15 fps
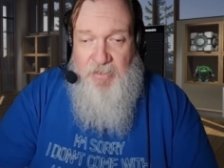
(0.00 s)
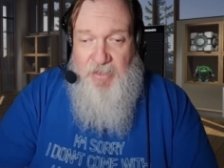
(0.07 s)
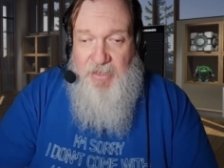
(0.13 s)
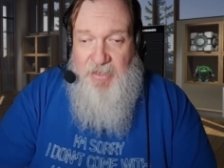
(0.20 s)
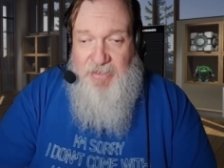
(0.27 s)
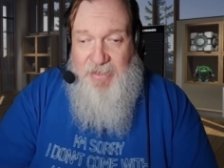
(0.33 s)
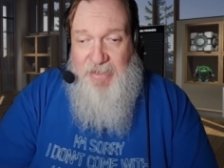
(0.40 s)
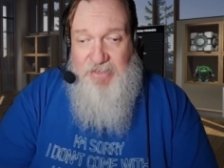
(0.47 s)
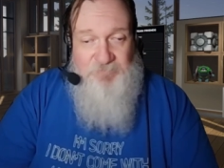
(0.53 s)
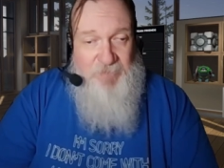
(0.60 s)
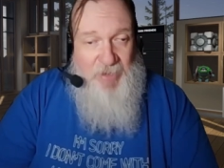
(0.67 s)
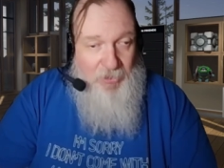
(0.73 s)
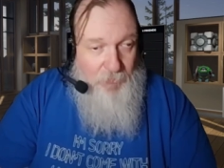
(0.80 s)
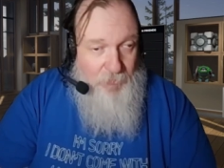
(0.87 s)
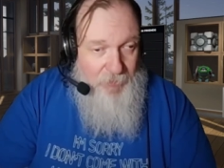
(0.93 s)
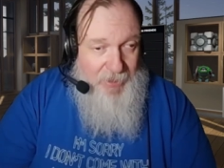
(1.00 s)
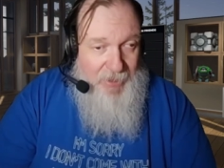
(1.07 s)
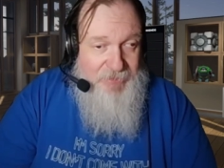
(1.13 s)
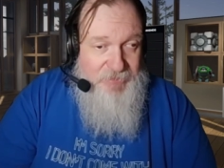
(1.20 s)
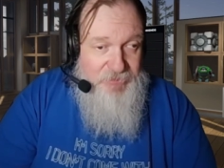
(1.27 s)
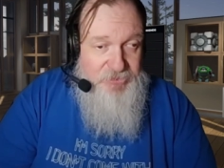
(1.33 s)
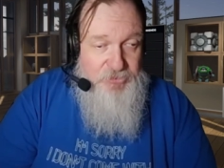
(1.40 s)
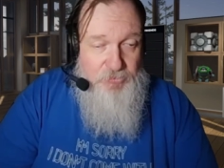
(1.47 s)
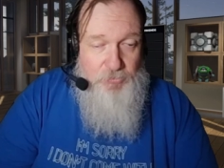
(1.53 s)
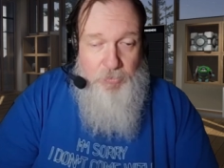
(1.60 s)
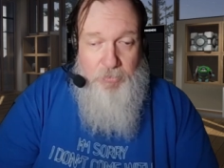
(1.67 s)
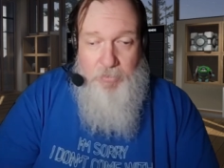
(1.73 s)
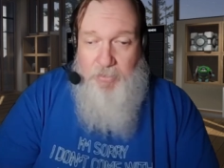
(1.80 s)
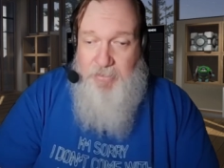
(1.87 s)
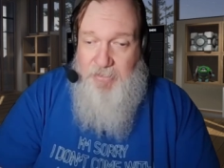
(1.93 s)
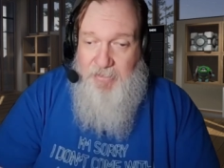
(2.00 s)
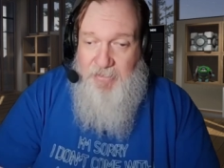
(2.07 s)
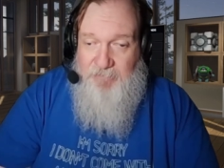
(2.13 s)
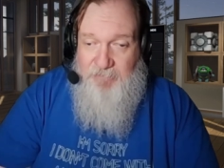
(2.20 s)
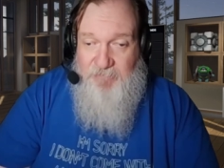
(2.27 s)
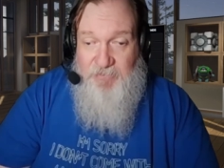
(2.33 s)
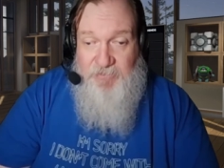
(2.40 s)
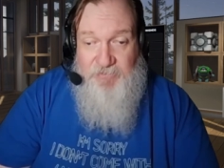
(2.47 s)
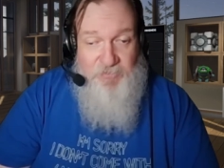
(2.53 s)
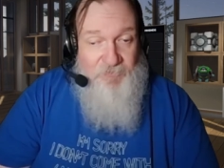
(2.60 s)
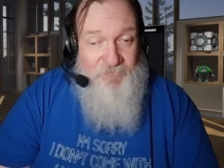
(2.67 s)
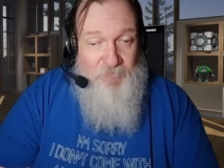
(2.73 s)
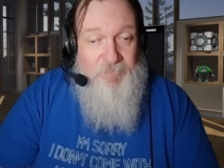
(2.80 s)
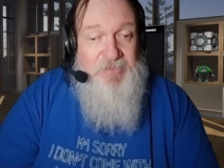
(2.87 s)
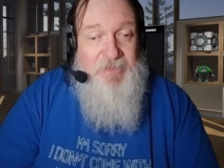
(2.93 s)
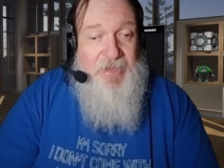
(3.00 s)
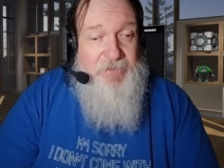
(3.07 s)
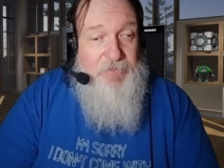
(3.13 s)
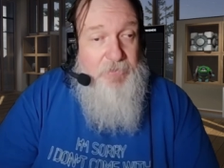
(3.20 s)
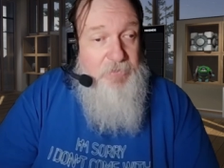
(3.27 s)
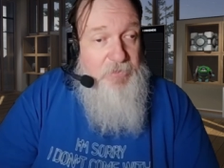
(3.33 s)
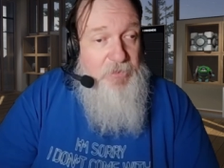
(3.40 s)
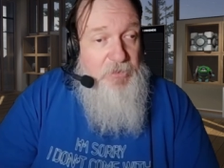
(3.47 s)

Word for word: and has power handed to her on a silver platter.